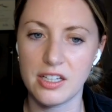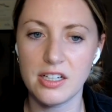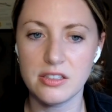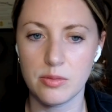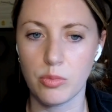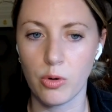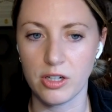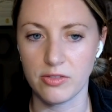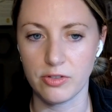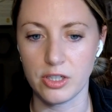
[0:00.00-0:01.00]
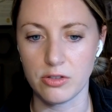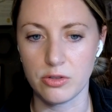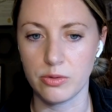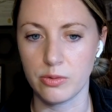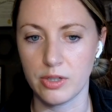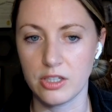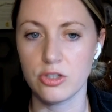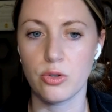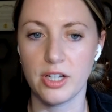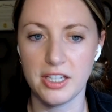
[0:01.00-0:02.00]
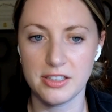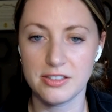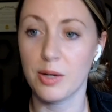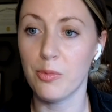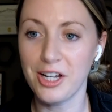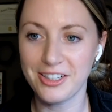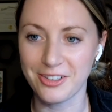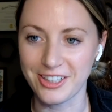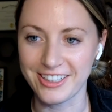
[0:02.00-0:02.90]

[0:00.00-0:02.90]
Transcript: is important for you to enjoy it somewhat, or